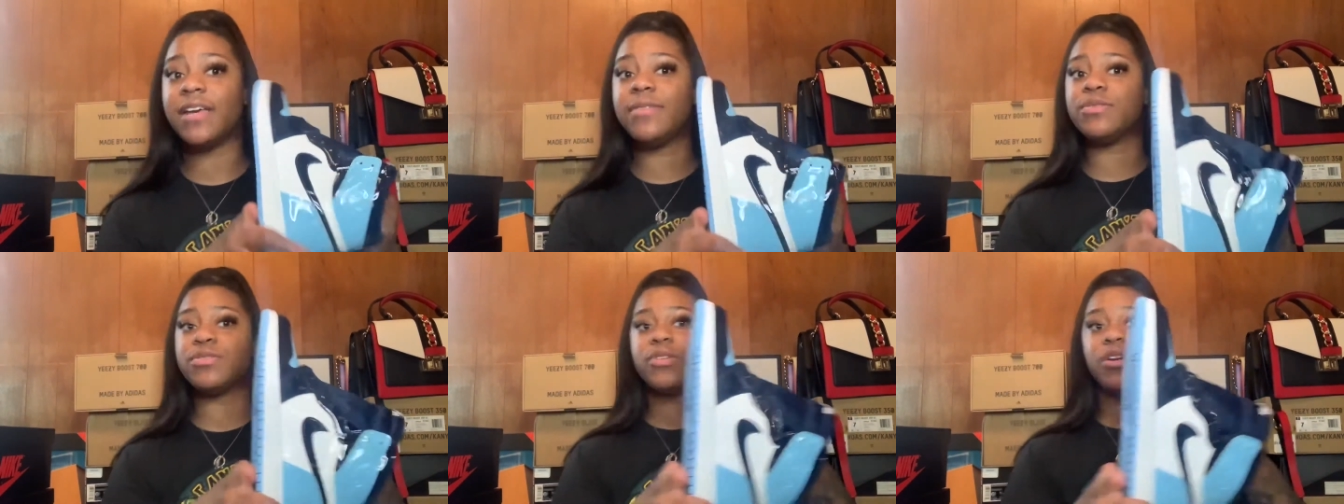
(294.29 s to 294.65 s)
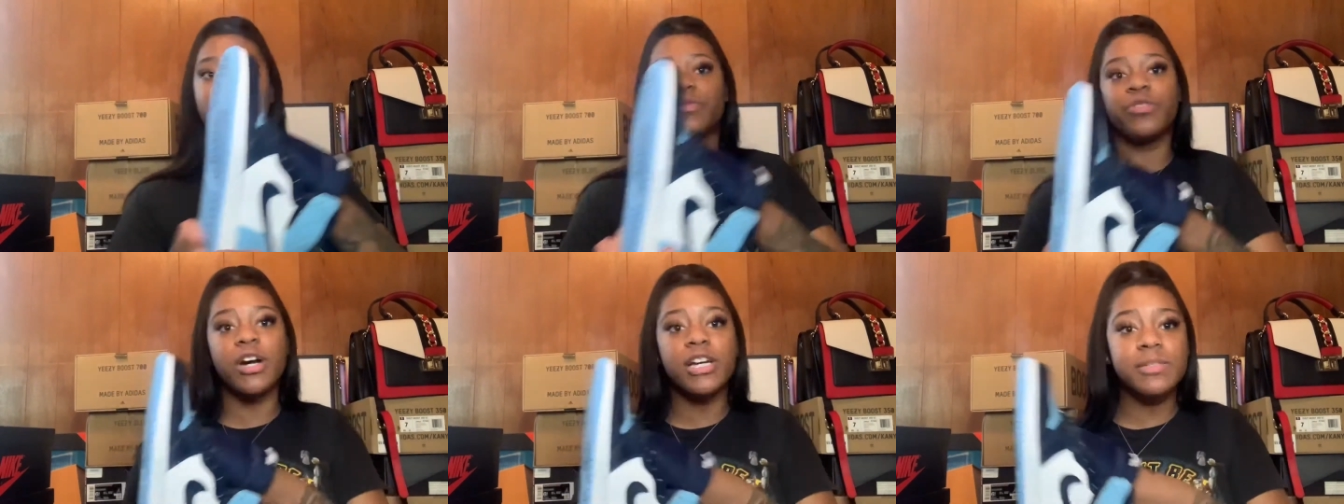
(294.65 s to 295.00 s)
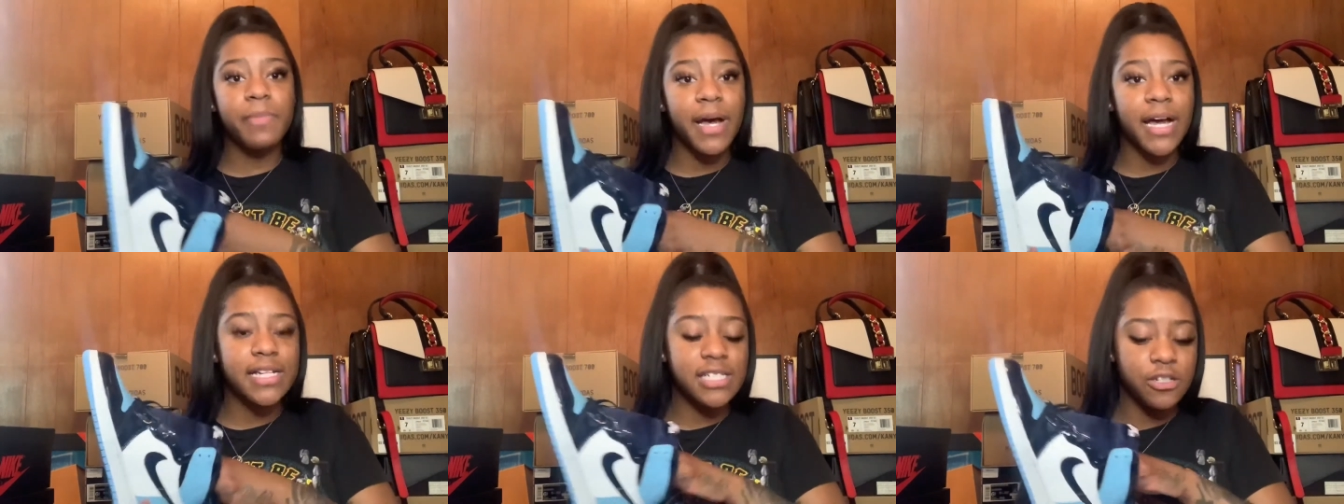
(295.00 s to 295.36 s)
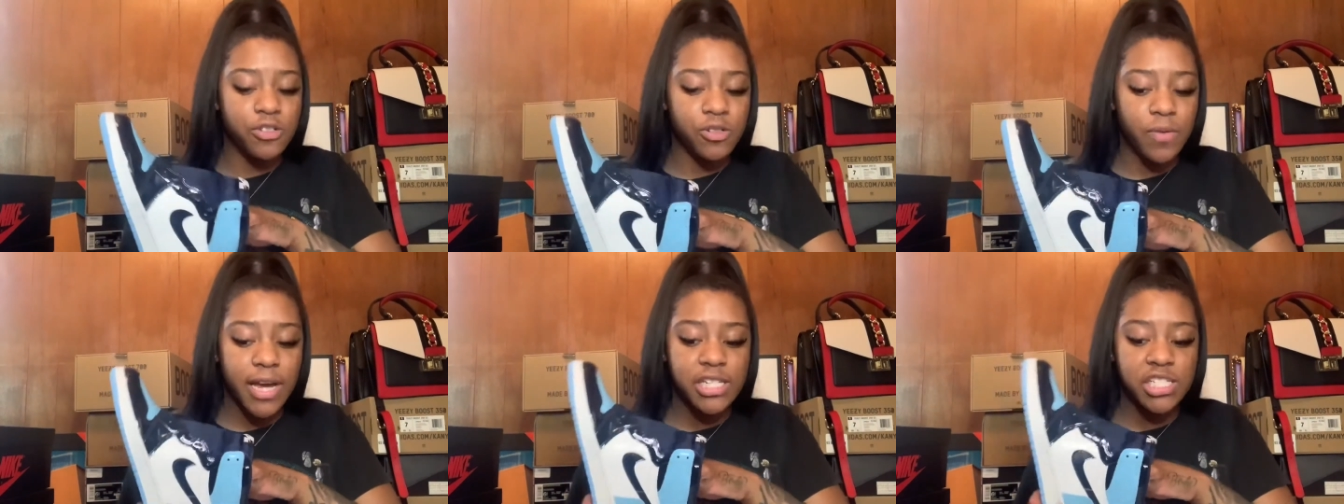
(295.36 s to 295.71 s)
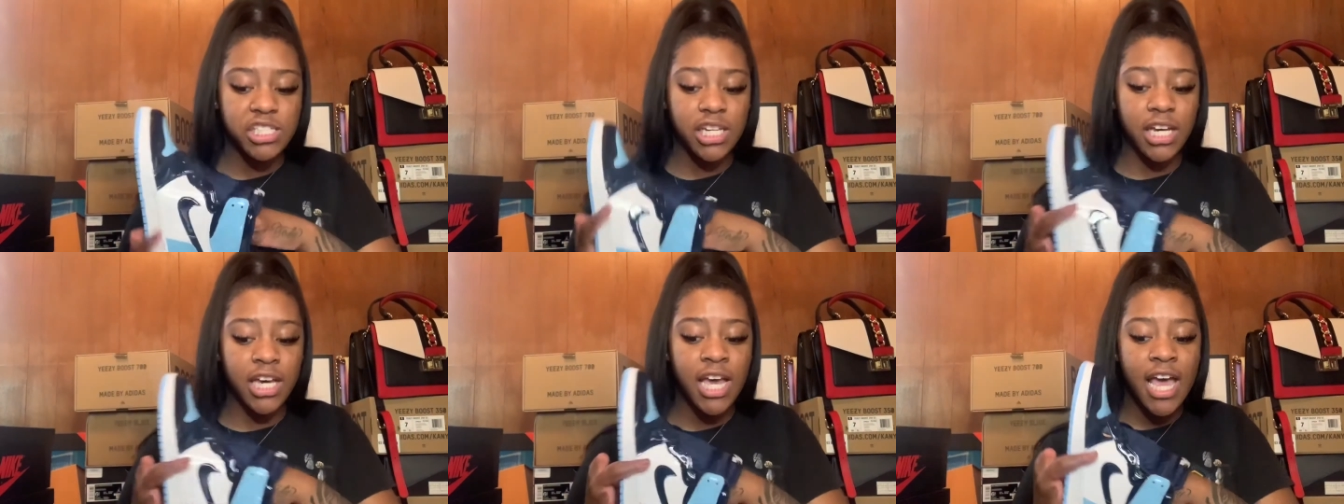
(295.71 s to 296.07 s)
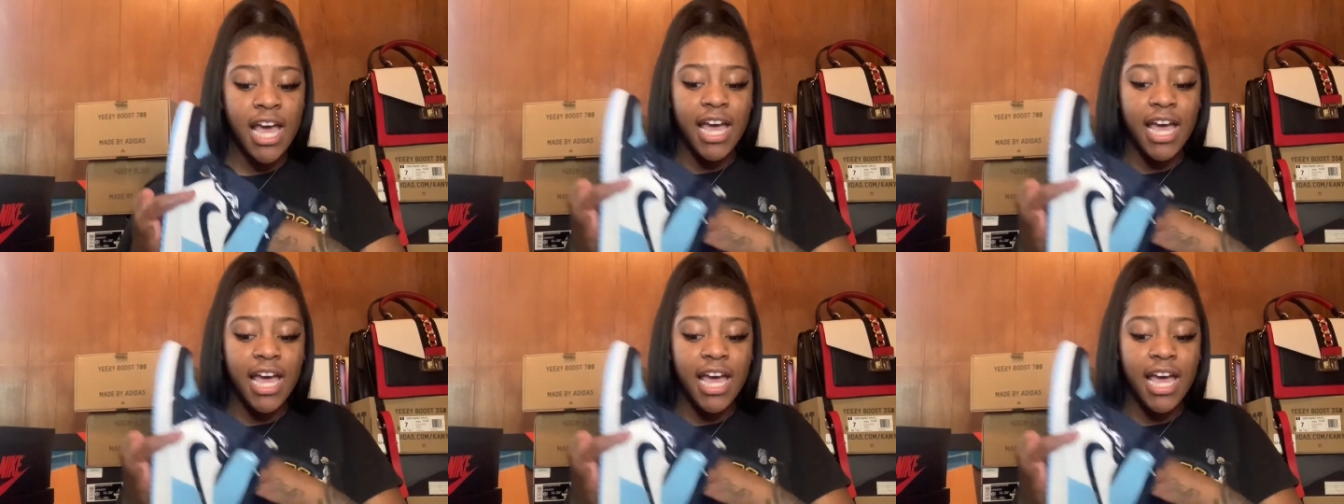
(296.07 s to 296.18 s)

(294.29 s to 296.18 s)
it was during the frostbite situation